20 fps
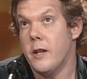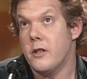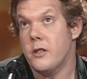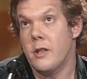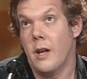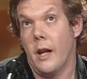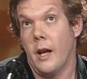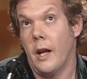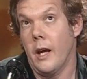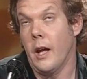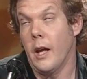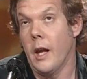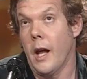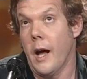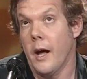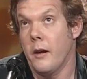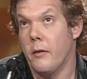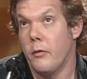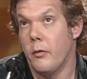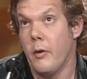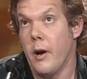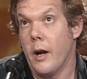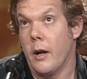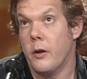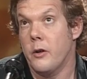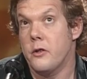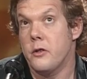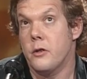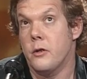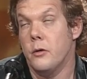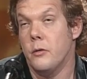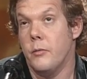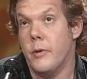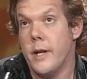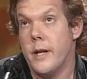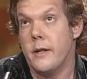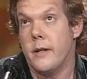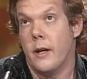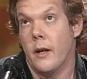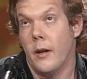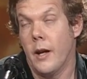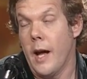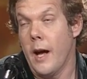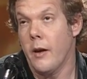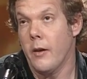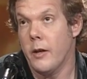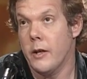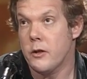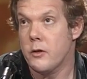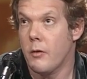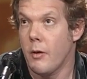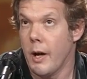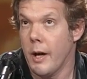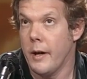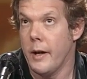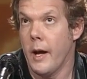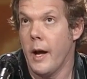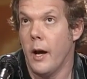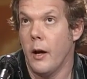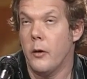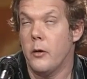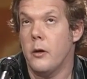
selling a lot of records through retail outlets right now.